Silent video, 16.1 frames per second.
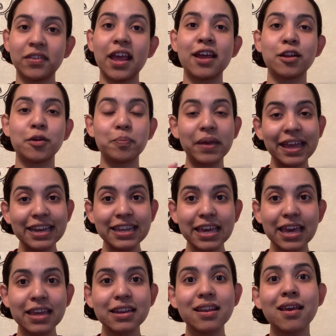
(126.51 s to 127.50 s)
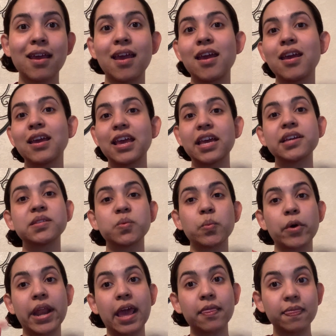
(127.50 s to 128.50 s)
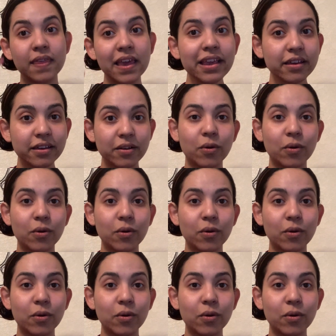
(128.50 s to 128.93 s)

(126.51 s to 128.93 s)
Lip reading: An opinion is what I think